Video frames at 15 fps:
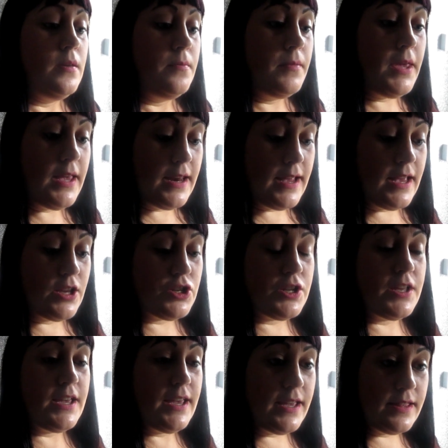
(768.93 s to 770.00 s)
me and
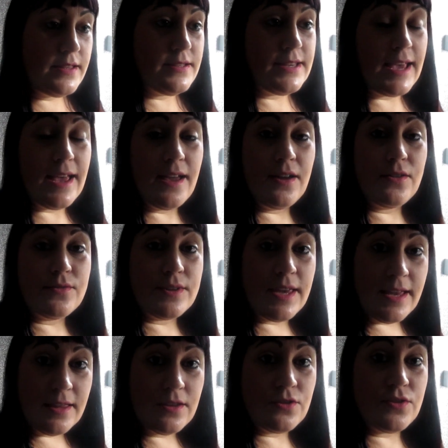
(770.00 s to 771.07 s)
Angela hitting the town,
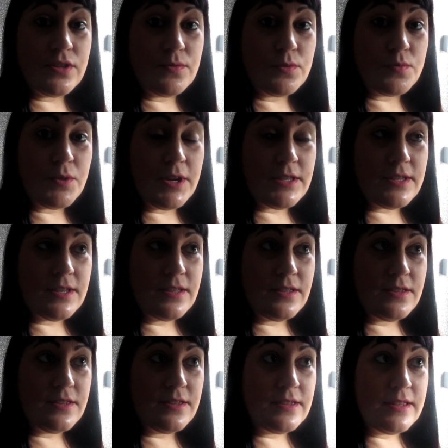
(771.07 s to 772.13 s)
getting the Christmas
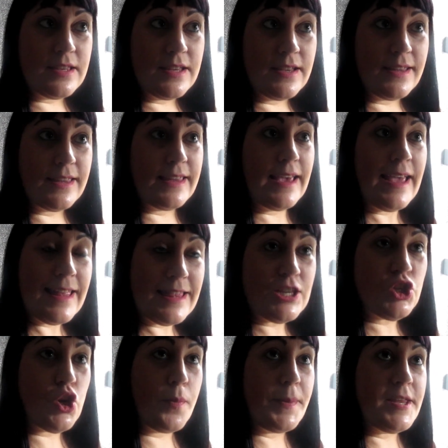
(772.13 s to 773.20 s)
presents, getting the
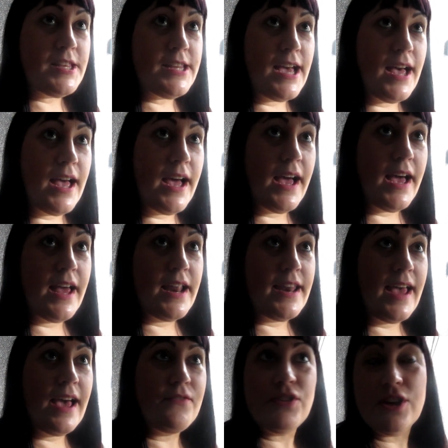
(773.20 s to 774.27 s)
shopping done,
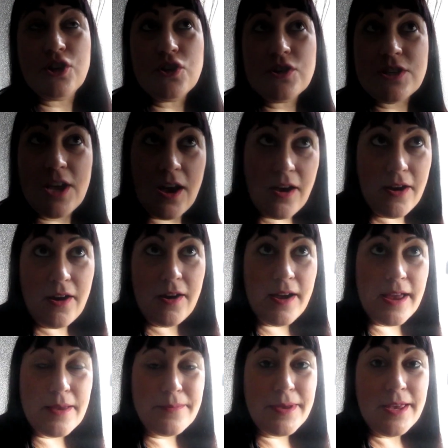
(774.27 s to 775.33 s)
having a good
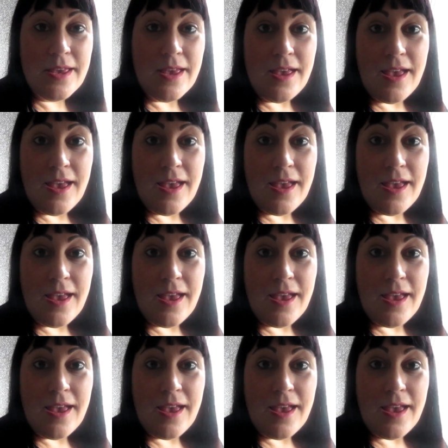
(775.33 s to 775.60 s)
time,